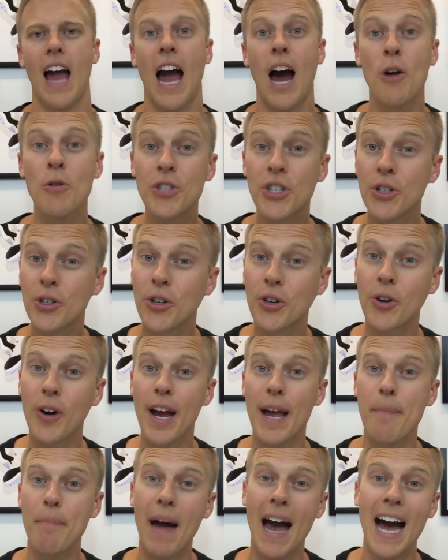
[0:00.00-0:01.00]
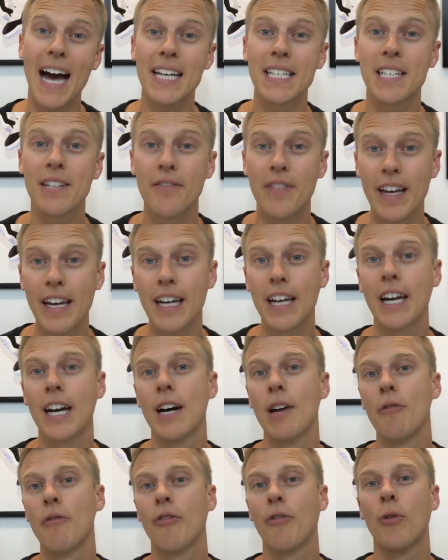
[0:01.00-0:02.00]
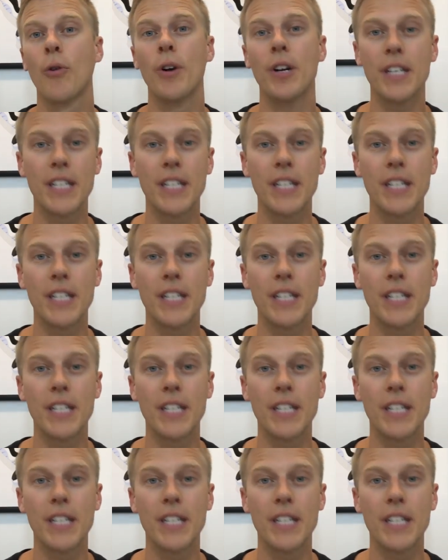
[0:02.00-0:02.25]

How to create passive income for